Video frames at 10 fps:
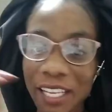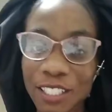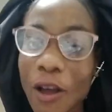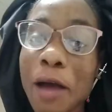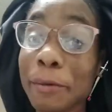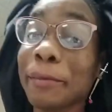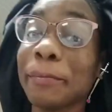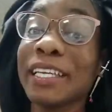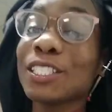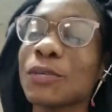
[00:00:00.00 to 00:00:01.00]
So I will
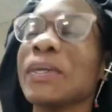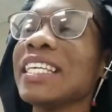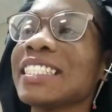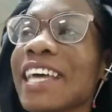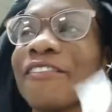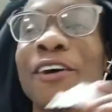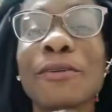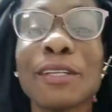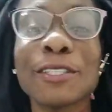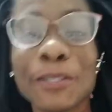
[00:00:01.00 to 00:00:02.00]
be 27
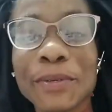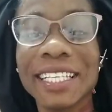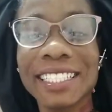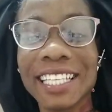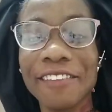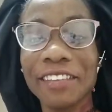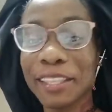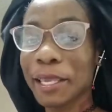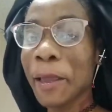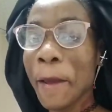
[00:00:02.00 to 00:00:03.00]
on the
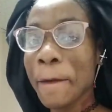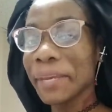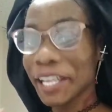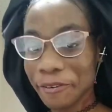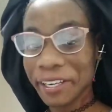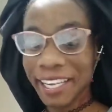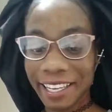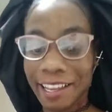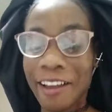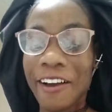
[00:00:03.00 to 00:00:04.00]
27th,
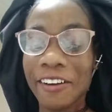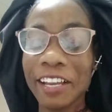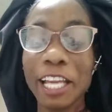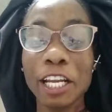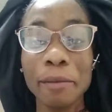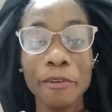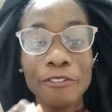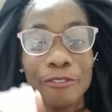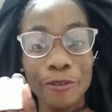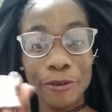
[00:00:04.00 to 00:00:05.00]
period. Okay,
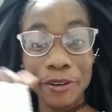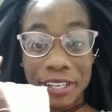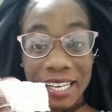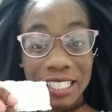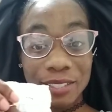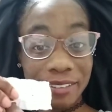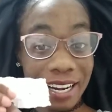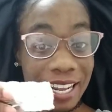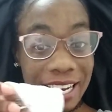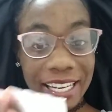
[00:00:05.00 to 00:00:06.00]
number four. That's
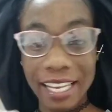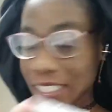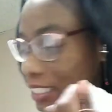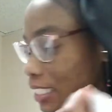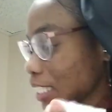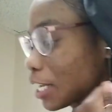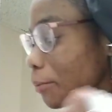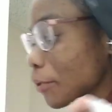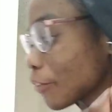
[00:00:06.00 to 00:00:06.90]
what I got next. Number